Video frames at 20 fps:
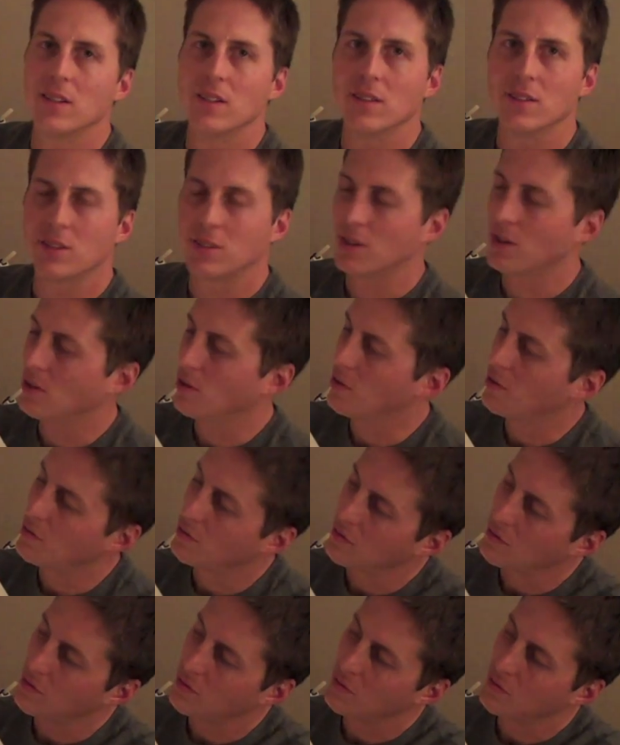So
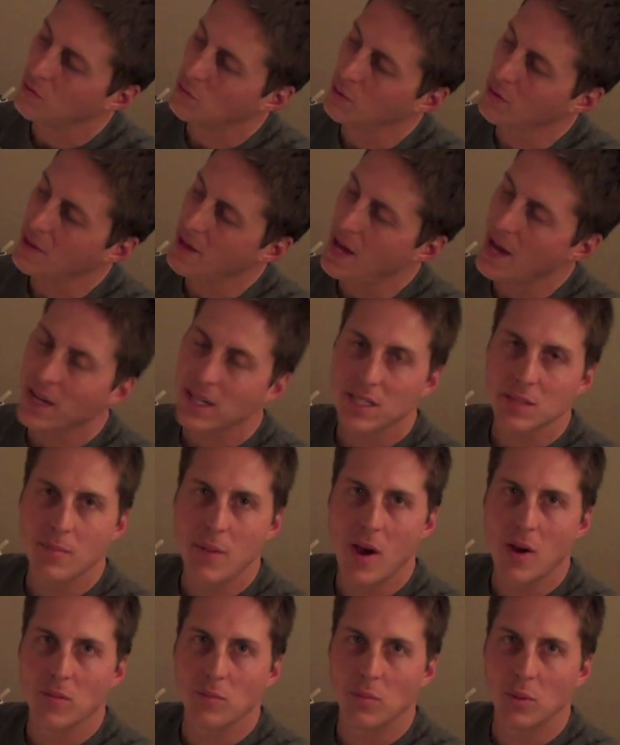where the X
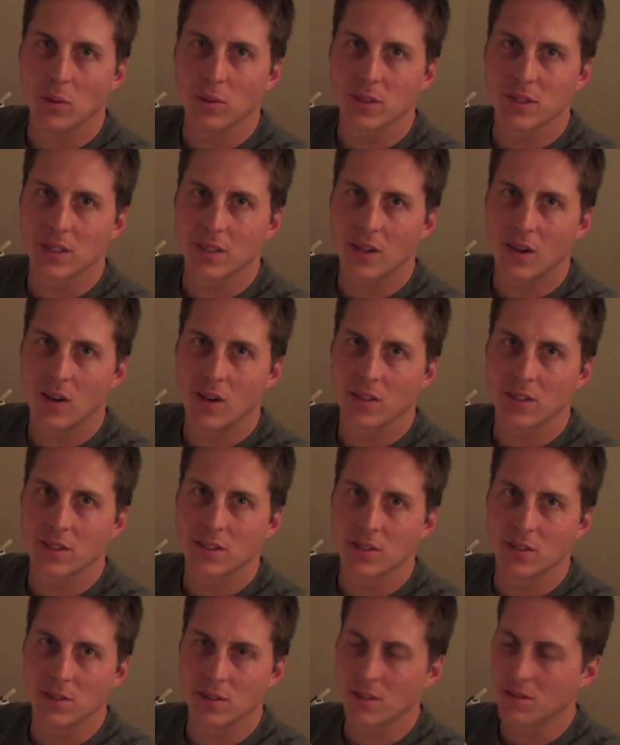mount bolted on
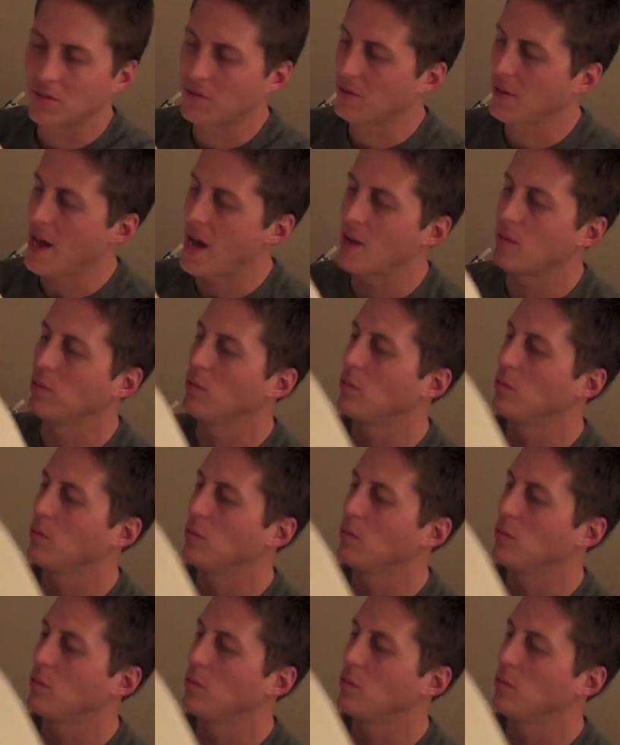to the flat